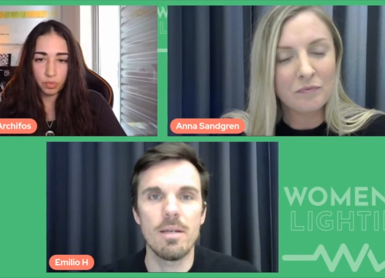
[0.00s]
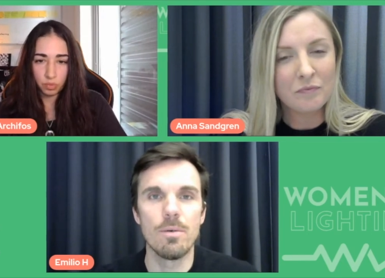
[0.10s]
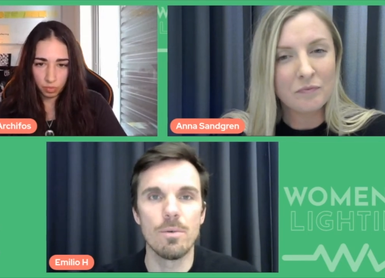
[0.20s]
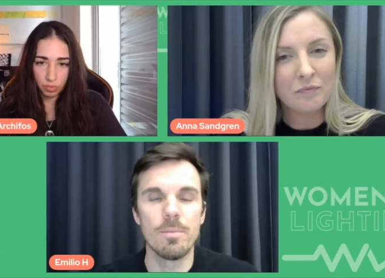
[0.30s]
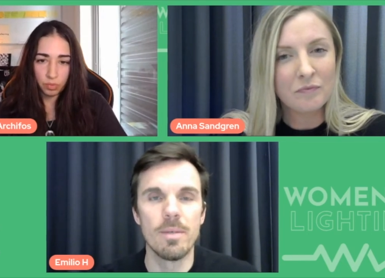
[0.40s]

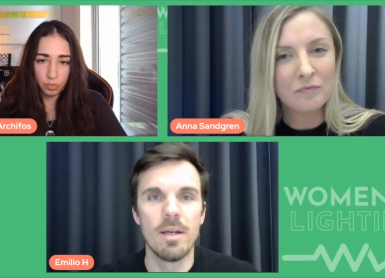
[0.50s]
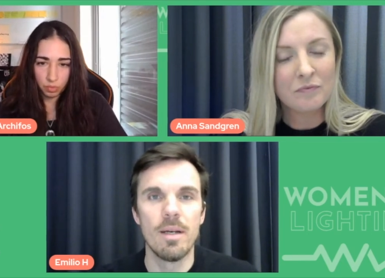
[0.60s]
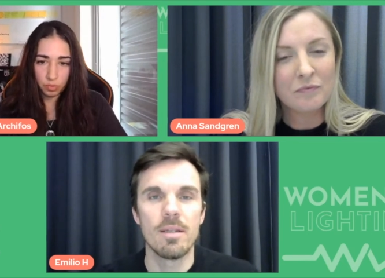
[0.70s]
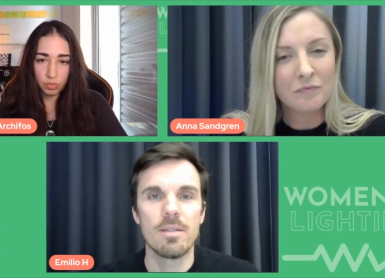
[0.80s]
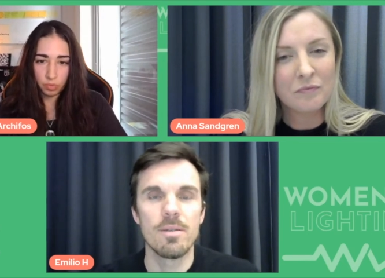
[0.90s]
Speaker 1: norm
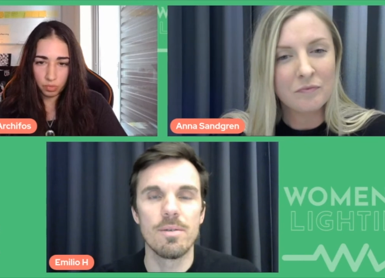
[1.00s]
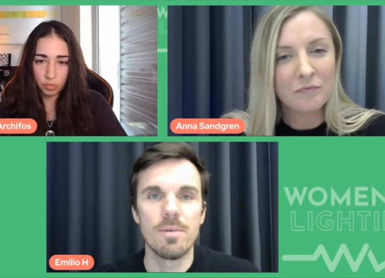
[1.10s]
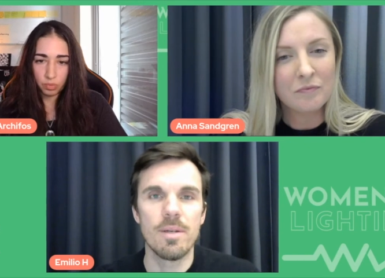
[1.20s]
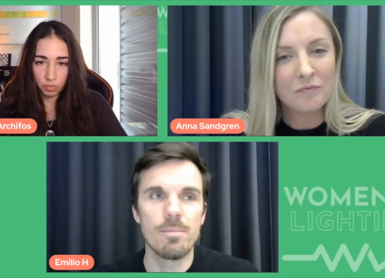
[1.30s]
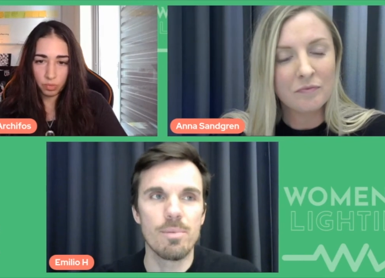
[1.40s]
to
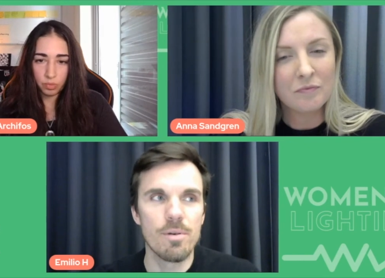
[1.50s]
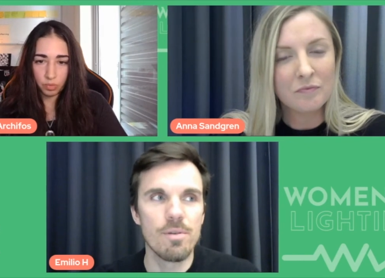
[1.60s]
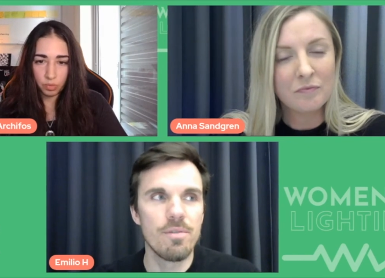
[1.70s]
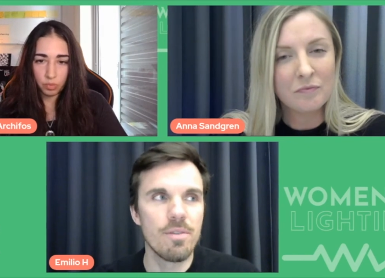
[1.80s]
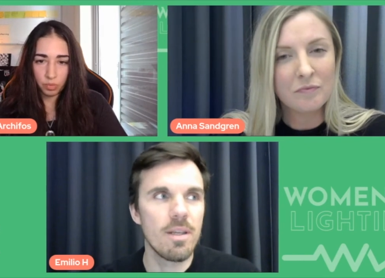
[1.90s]

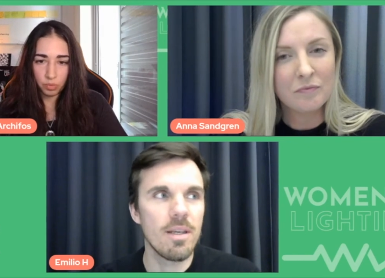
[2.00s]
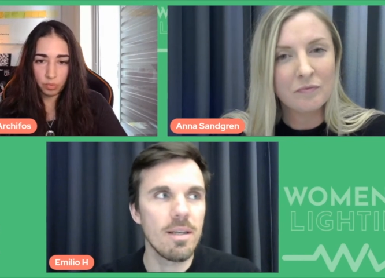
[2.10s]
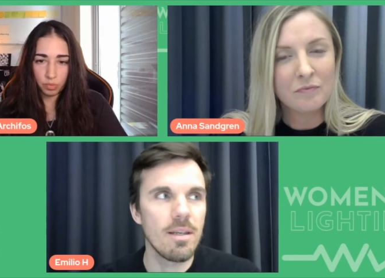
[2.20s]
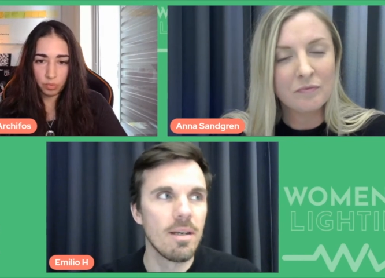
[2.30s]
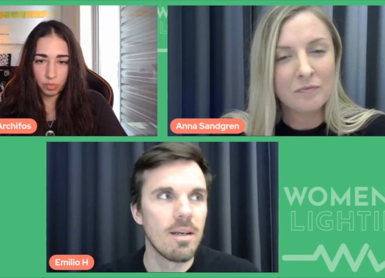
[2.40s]
improve
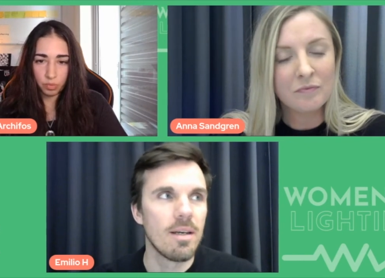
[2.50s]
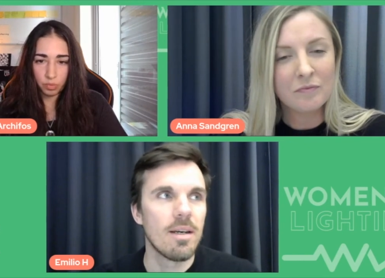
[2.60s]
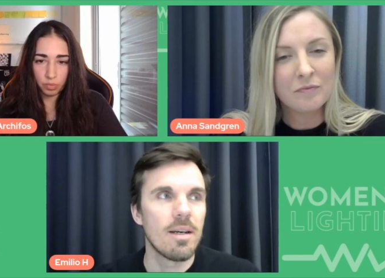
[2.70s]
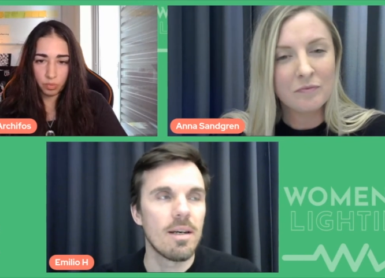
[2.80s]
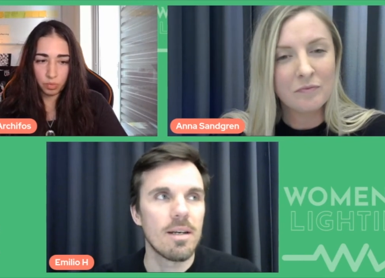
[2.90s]
the
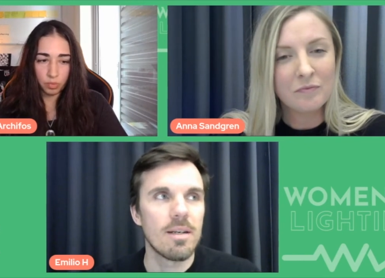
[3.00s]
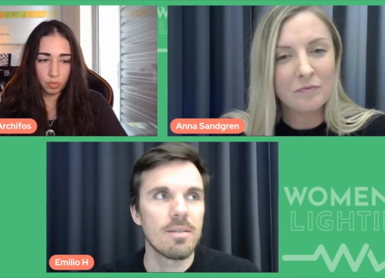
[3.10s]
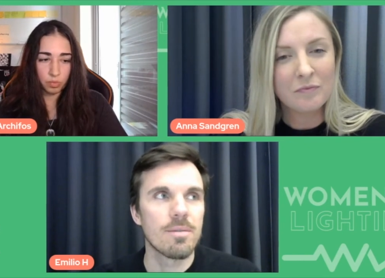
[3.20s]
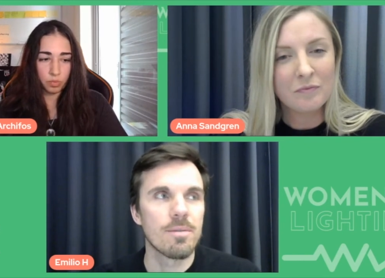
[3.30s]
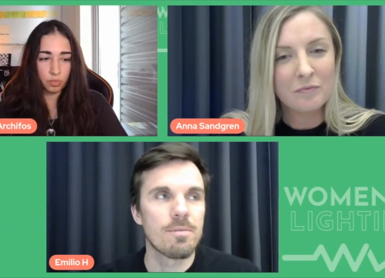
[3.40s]
uh,
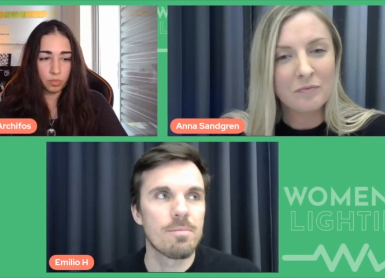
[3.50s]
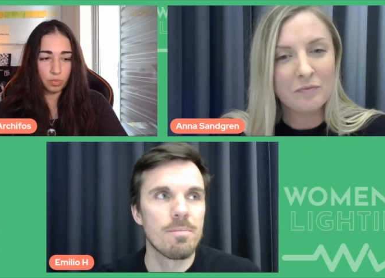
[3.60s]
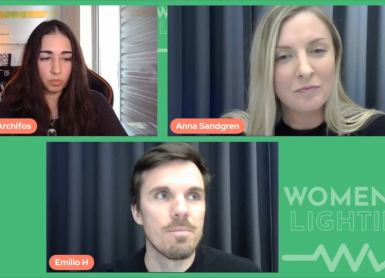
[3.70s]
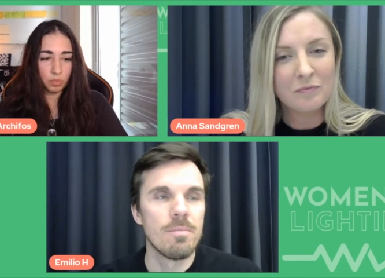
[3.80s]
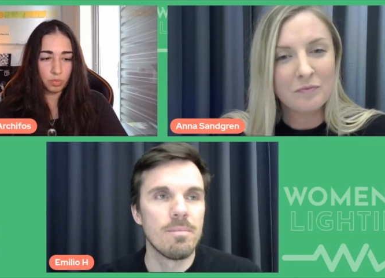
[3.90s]
sort of
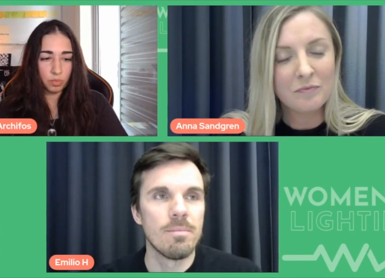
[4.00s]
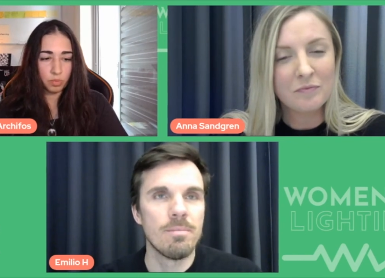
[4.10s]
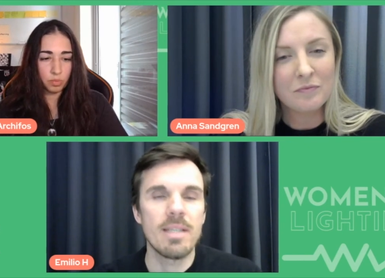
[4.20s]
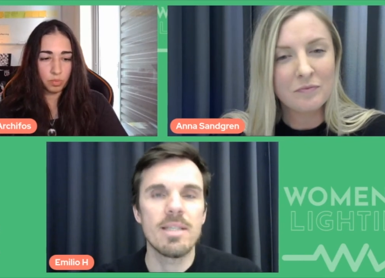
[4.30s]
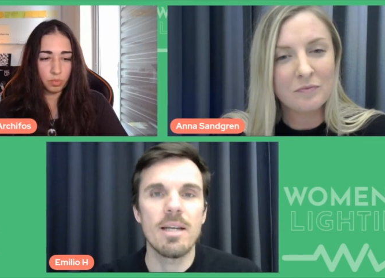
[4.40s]

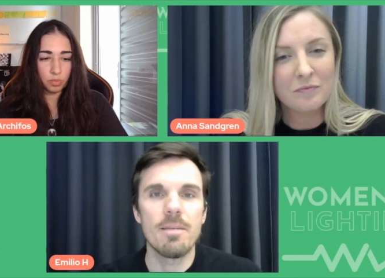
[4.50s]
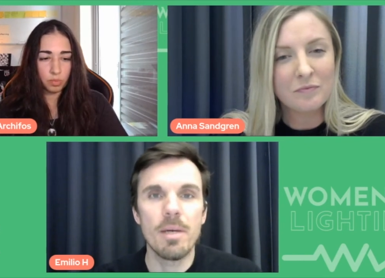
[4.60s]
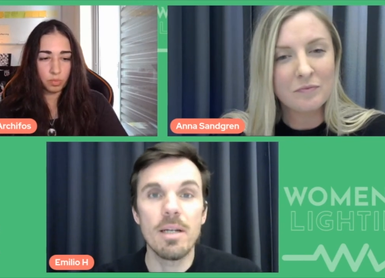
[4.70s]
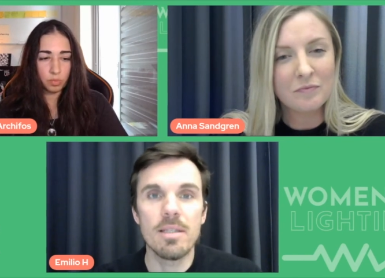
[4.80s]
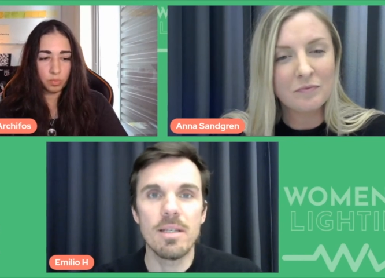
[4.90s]

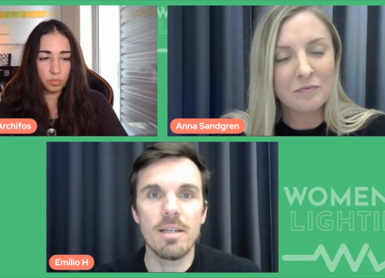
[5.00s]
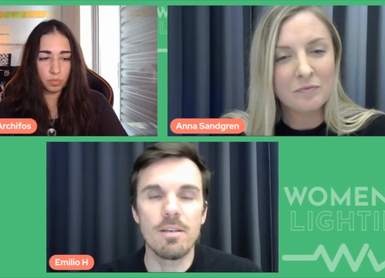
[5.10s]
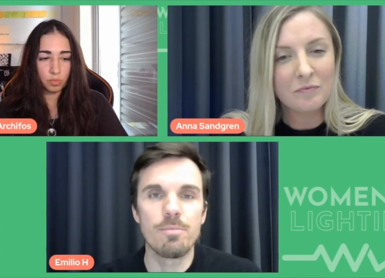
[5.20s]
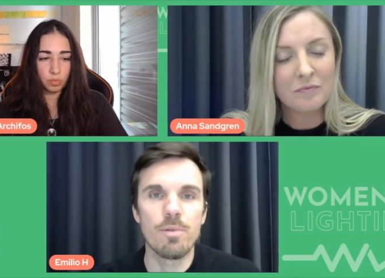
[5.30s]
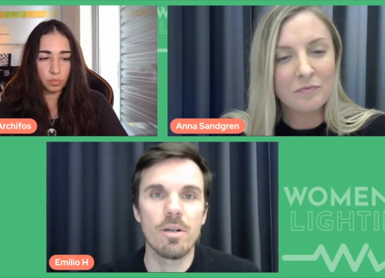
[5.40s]
maintainability
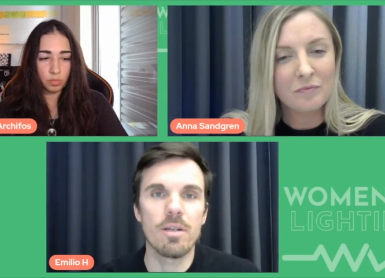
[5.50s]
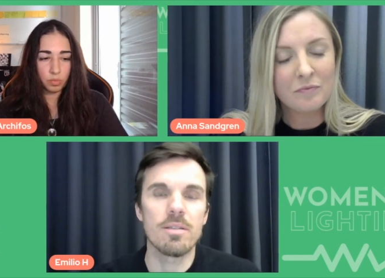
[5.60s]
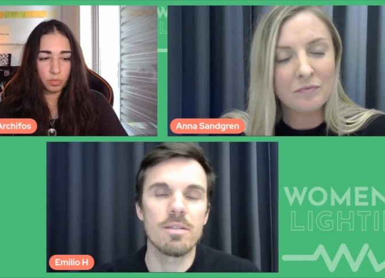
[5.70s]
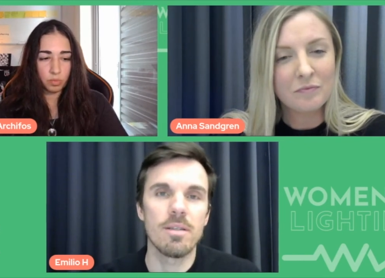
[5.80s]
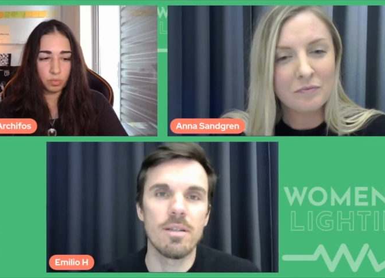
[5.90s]
of
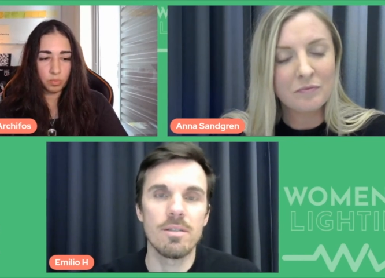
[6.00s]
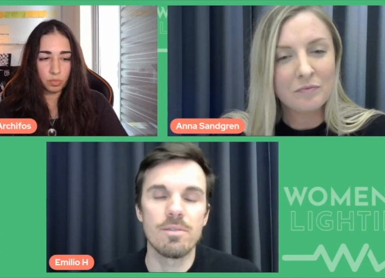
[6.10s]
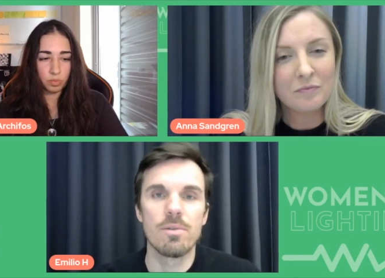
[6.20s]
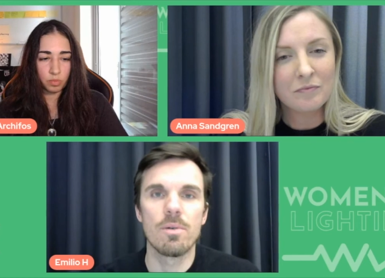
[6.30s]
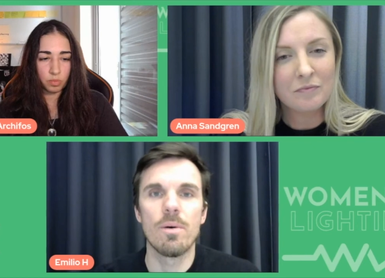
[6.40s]
products, that, you know,
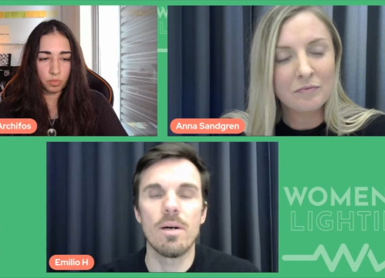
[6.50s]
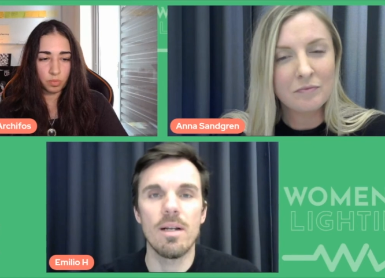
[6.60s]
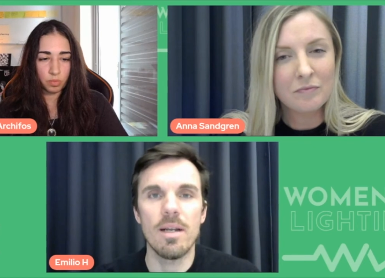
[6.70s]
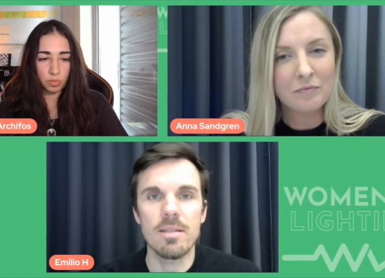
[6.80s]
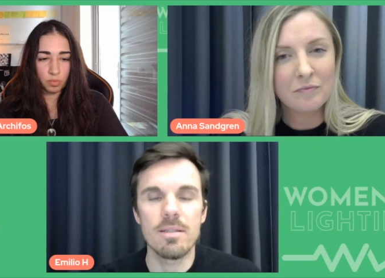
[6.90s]
to require
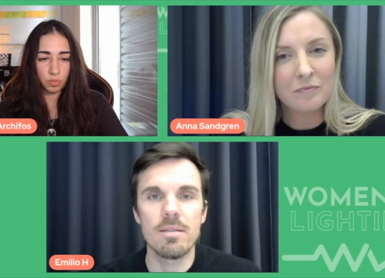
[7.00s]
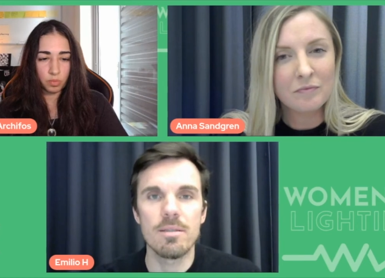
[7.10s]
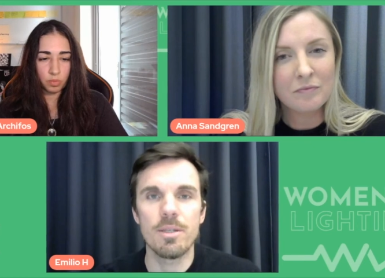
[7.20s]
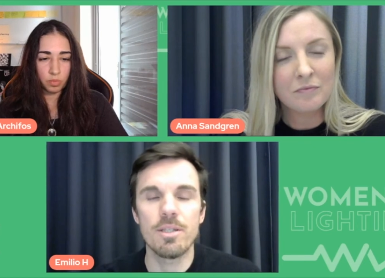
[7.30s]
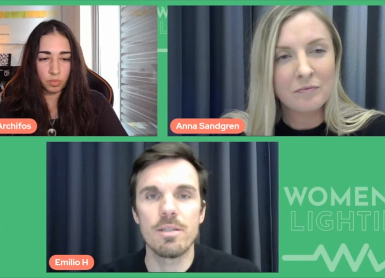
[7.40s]
less
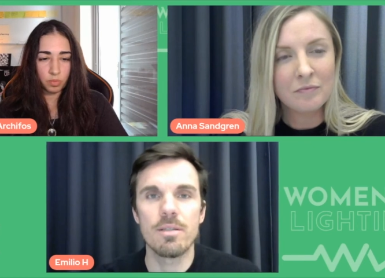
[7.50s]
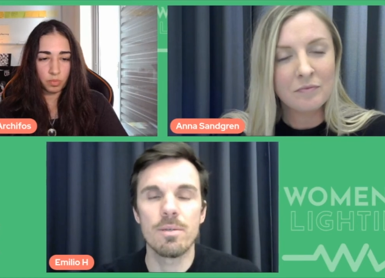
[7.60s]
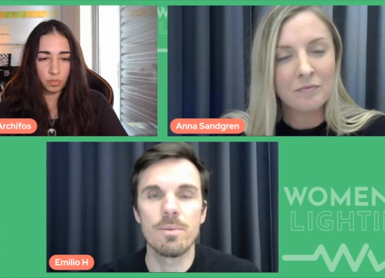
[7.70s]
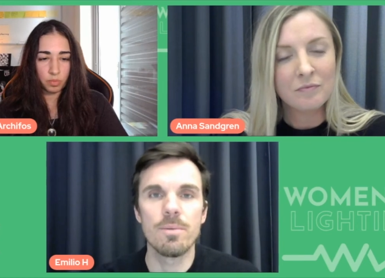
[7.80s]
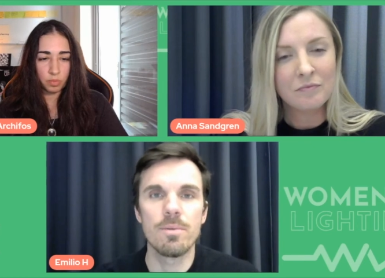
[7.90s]
specialist
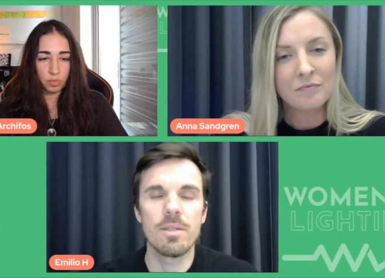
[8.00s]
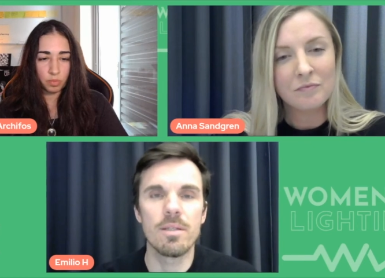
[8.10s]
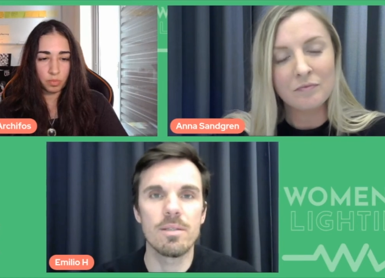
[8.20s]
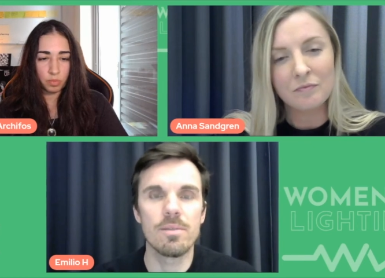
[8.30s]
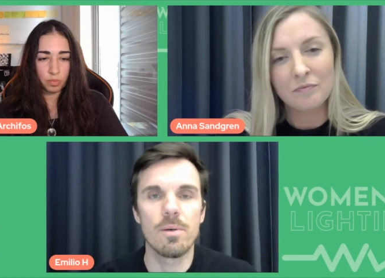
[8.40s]
tools
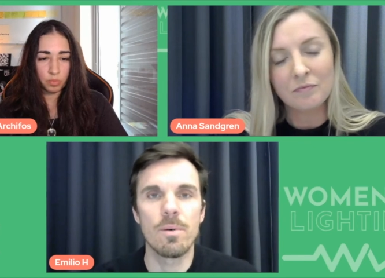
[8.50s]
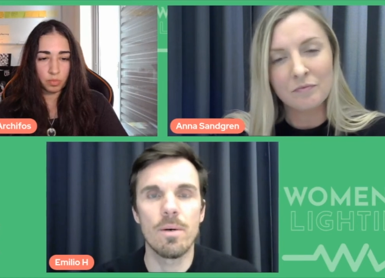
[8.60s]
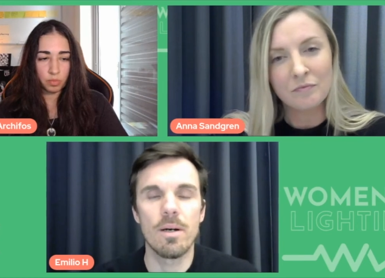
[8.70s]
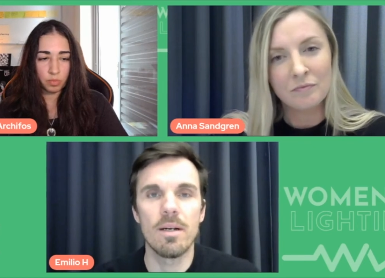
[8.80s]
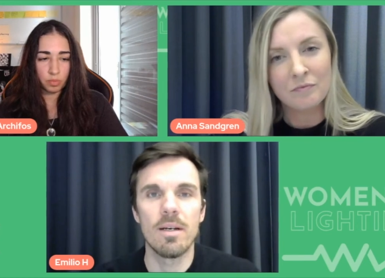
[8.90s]
and to
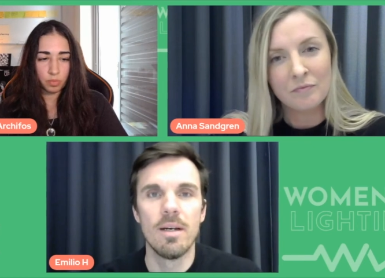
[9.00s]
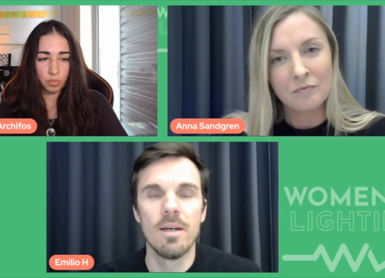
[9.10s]
require